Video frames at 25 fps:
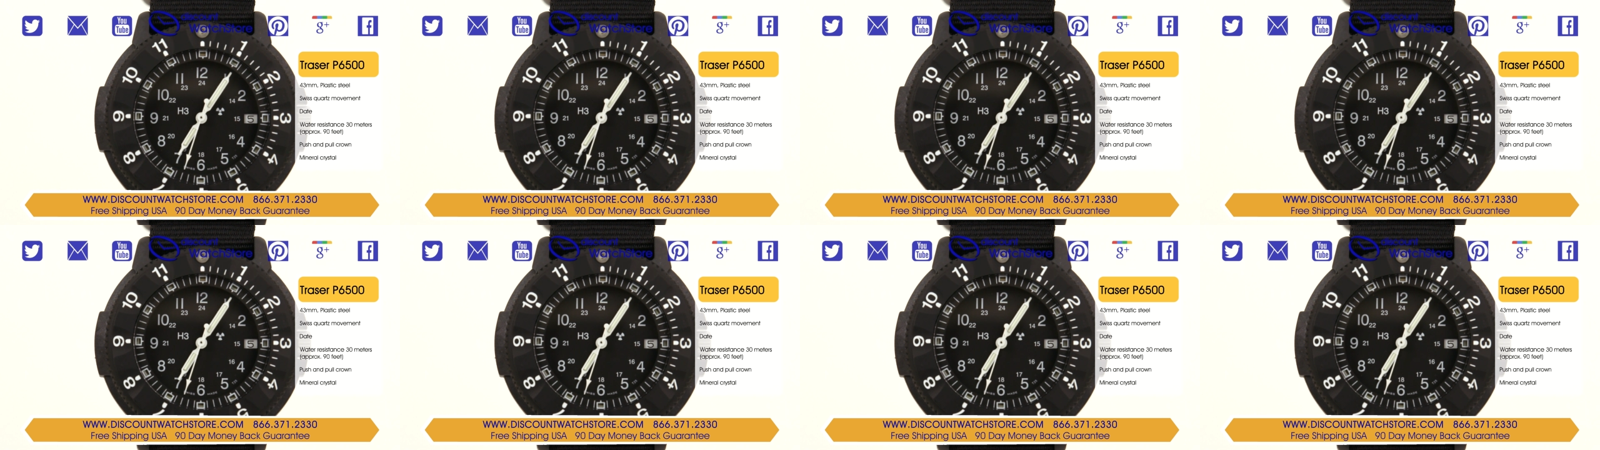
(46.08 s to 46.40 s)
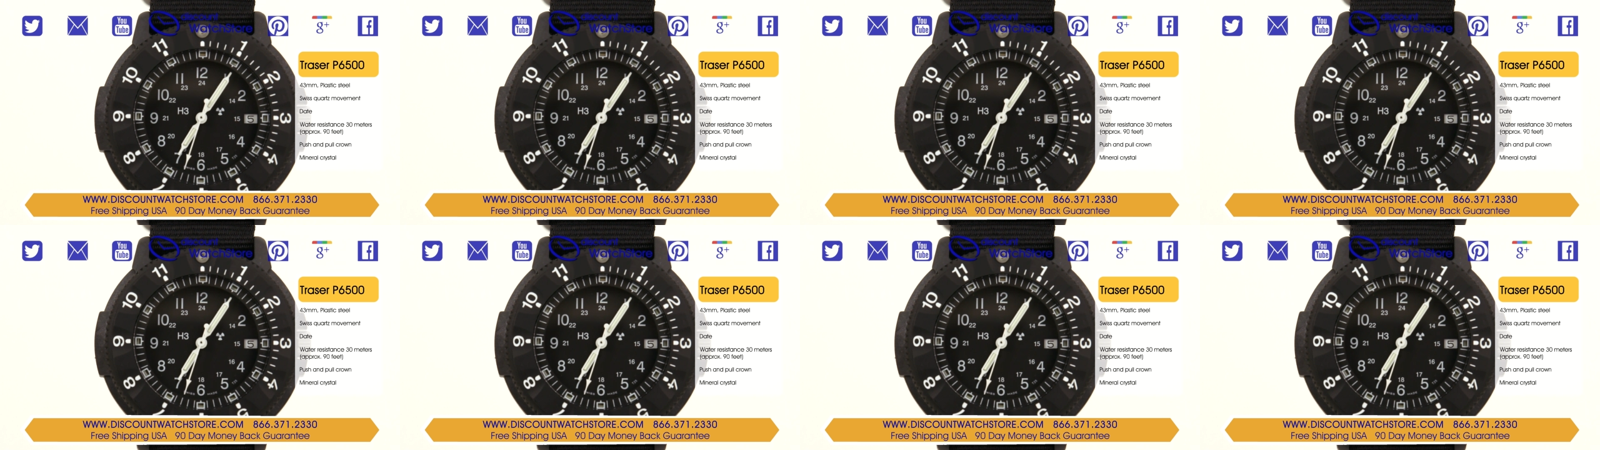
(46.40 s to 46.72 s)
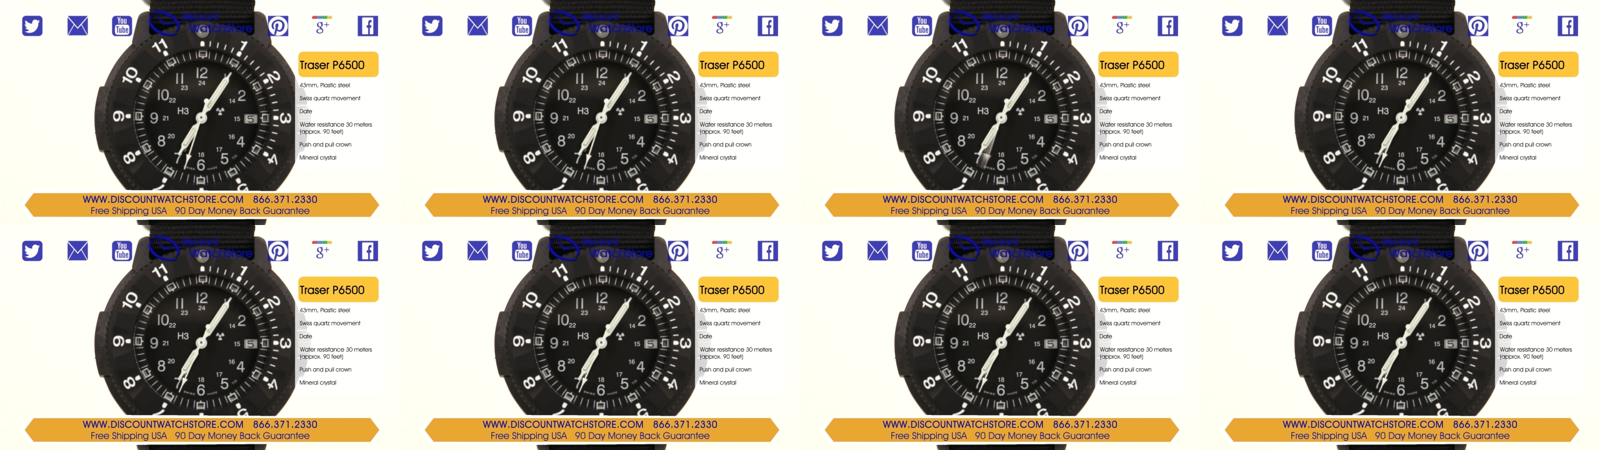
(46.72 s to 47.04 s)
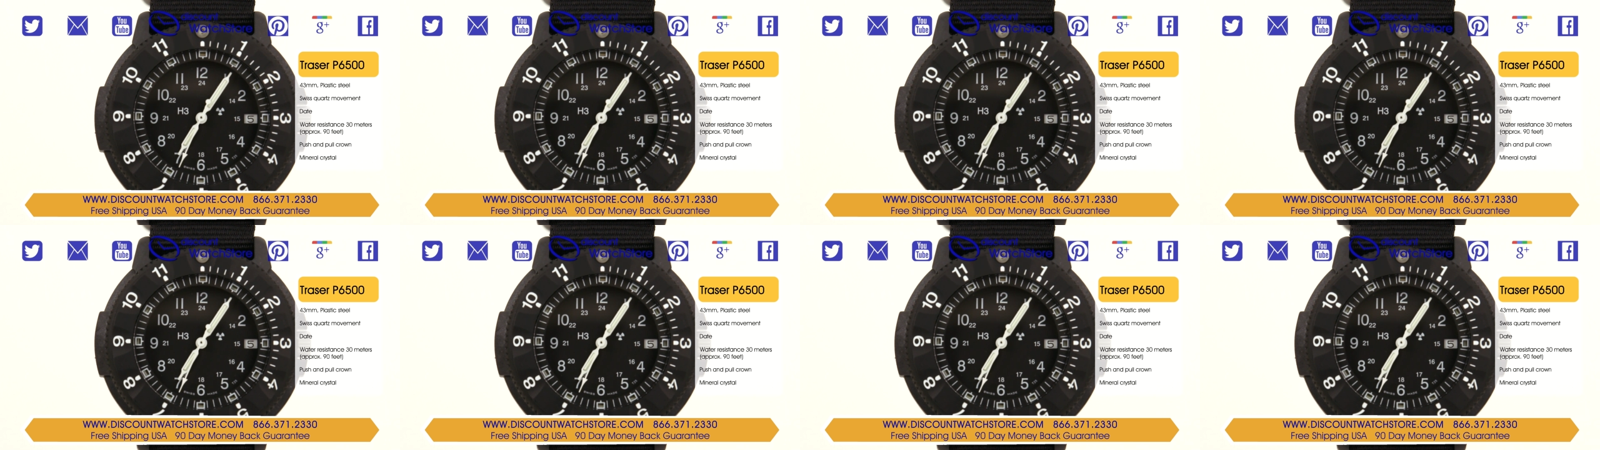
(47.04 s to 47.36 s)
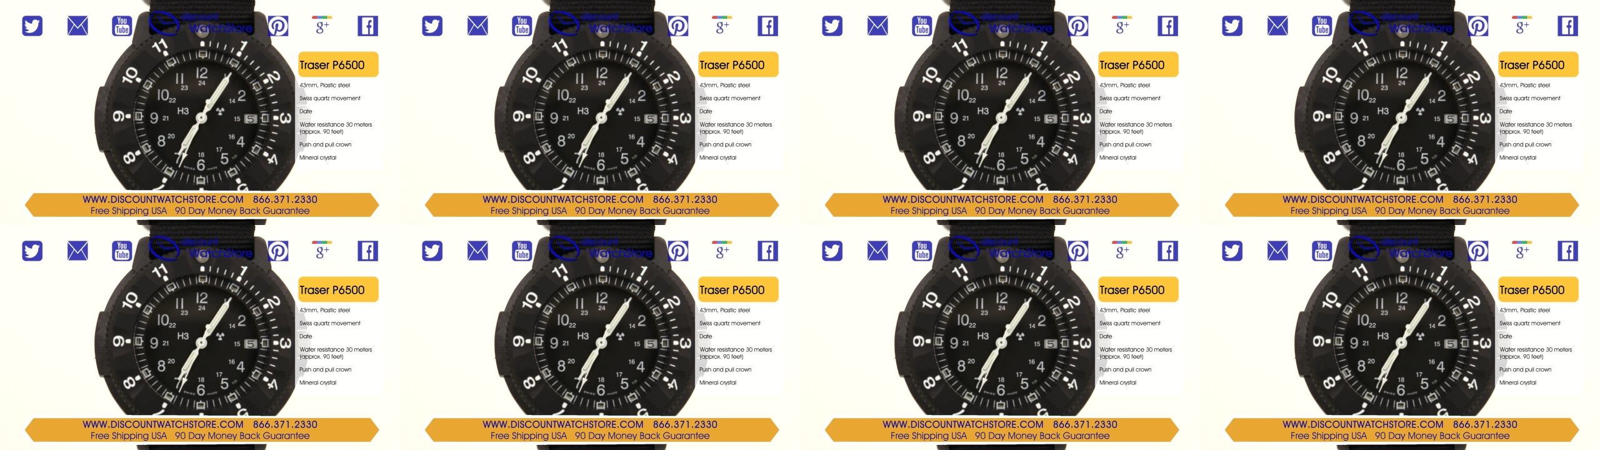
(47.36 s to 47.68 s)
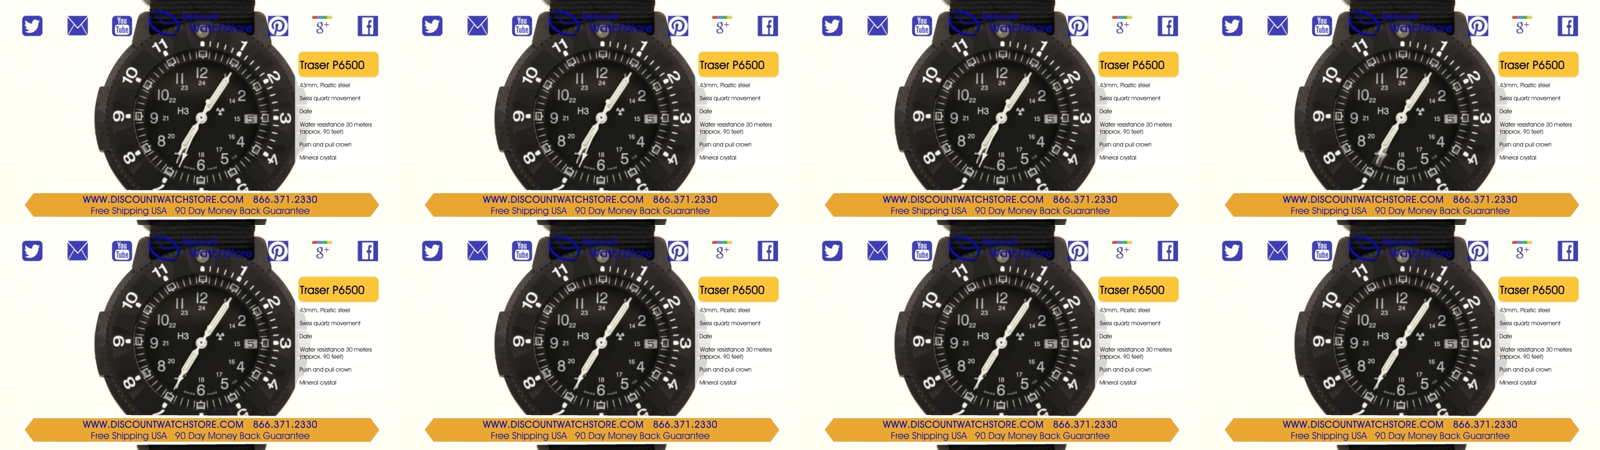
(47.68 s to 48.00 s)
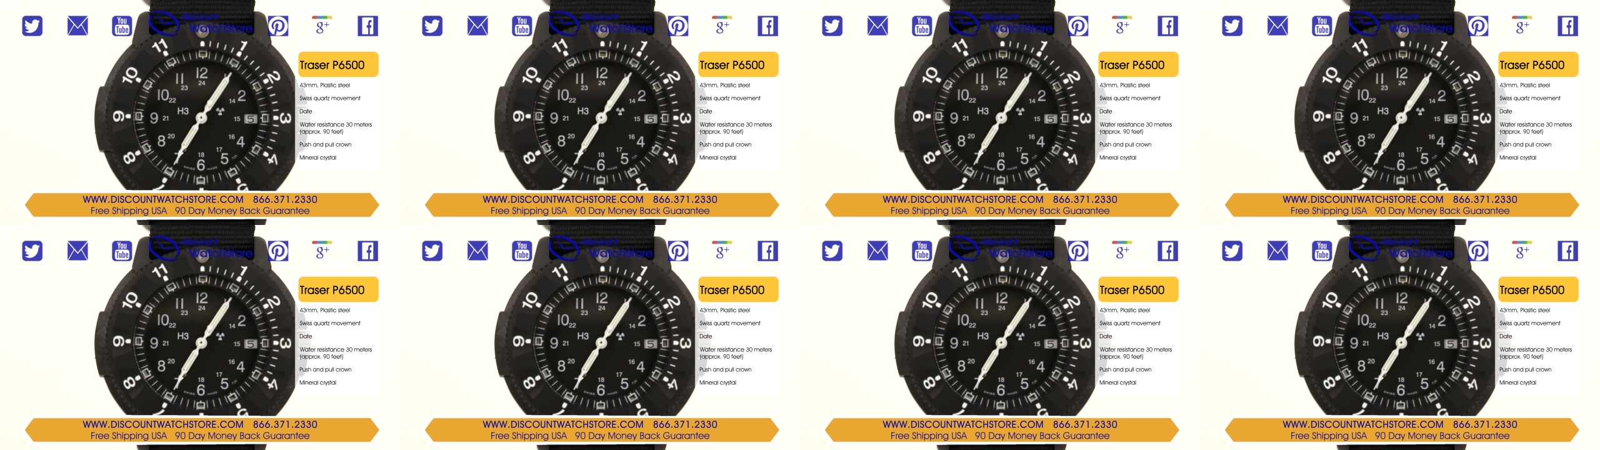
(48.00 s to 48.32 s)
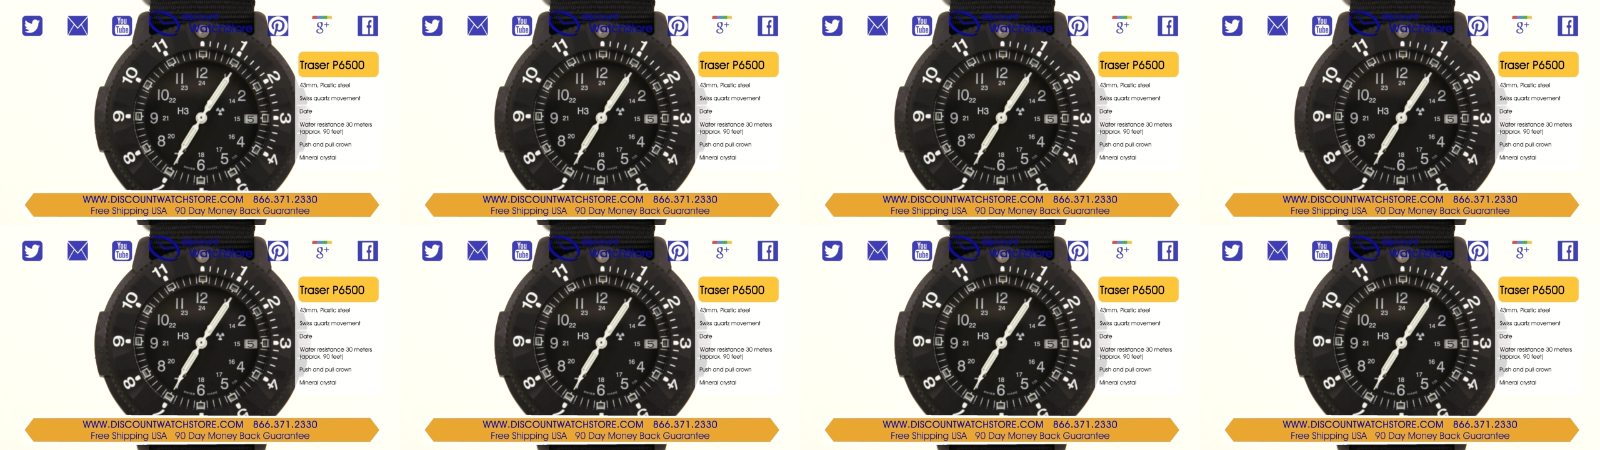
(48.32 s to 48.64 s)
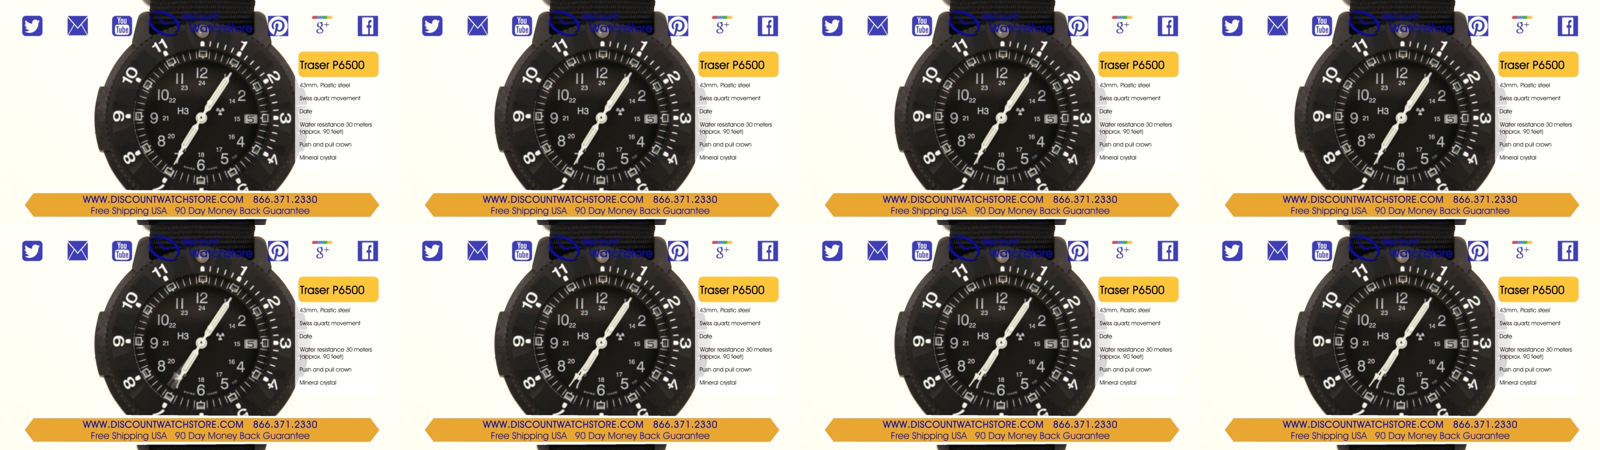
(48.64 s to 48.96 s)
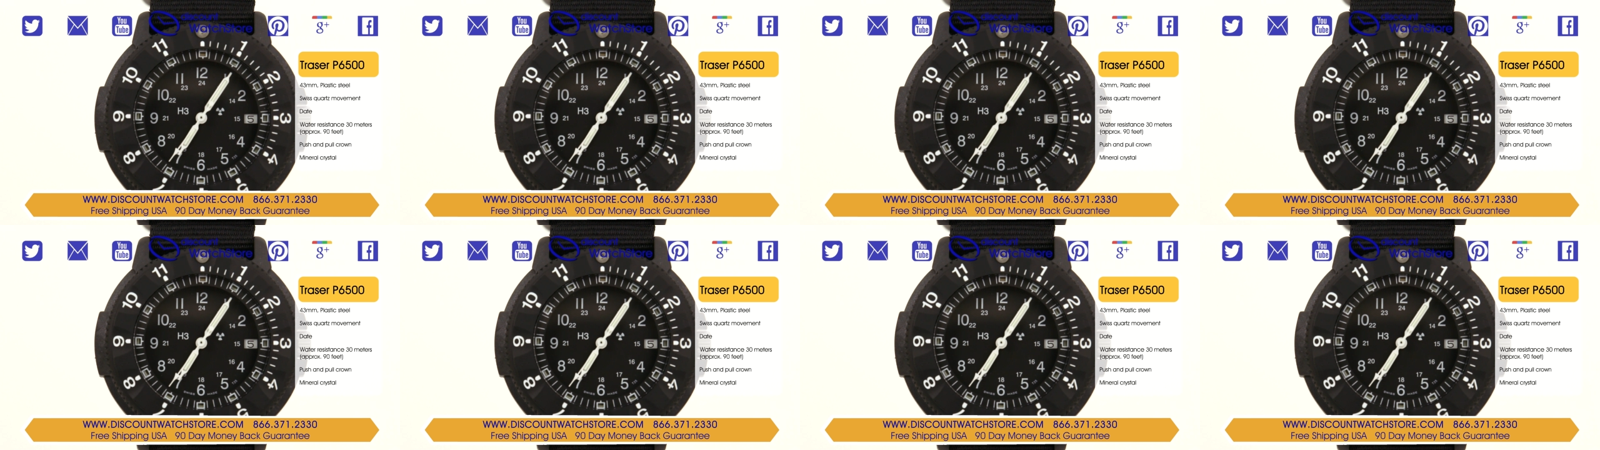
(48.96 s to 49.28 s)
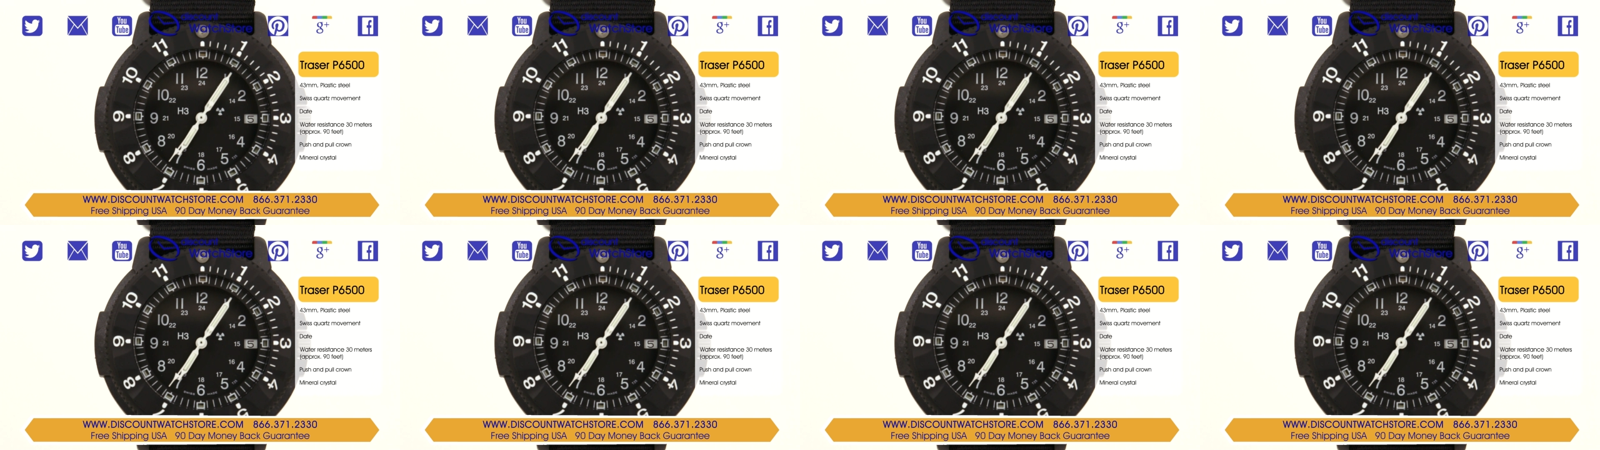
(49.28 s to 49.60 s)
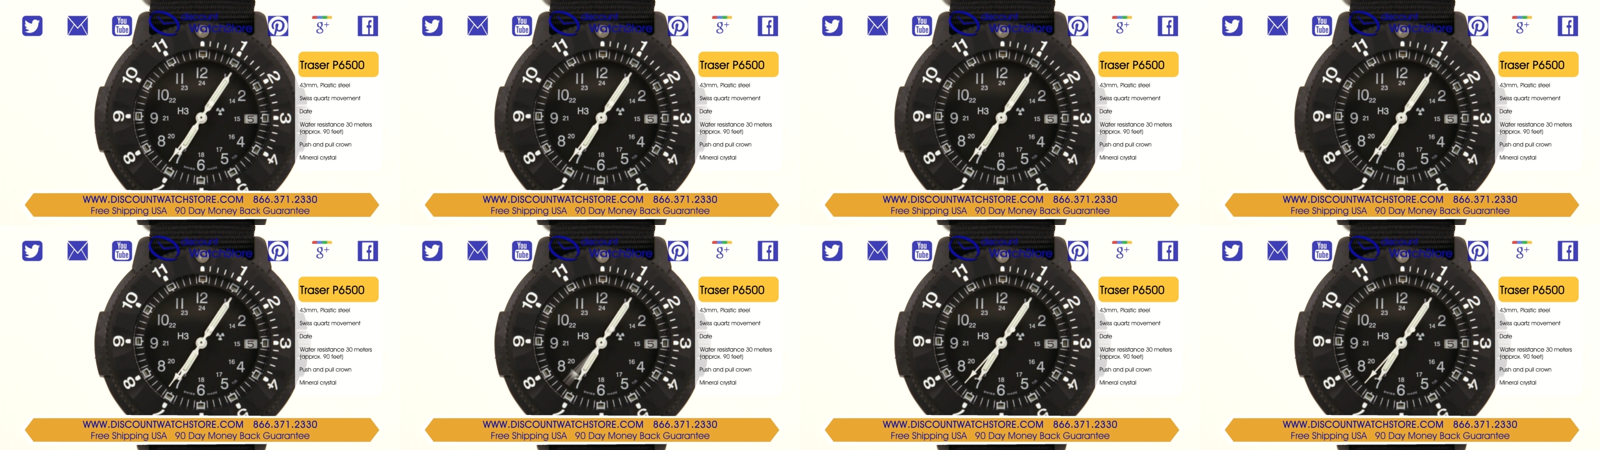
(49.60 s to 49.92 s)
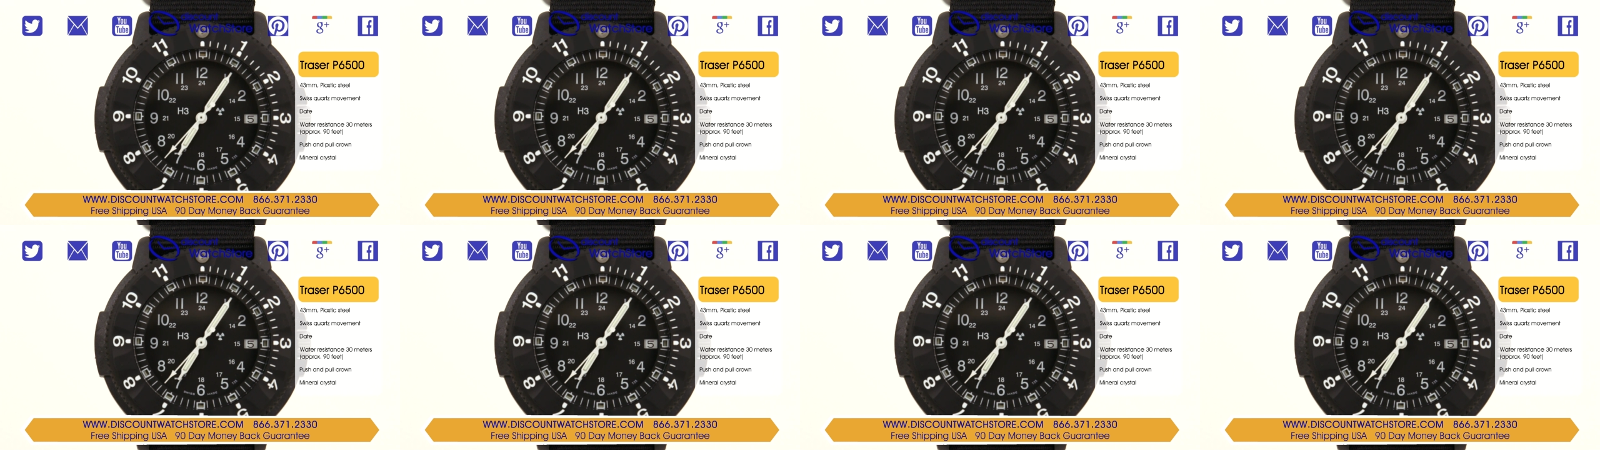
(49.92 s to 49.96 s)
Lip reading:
[unreadable: no face in view]